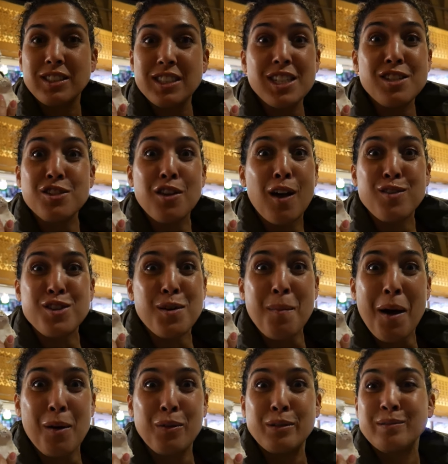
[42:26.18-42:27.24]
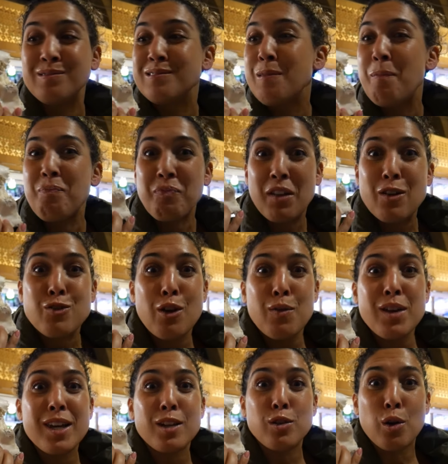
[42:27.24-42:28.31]
It dissolves in your mouth. So
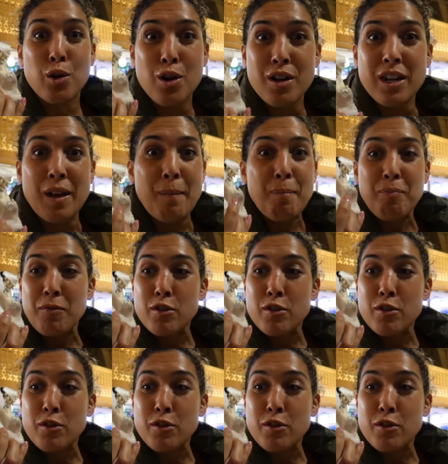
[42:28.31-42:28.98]
if you get torrone,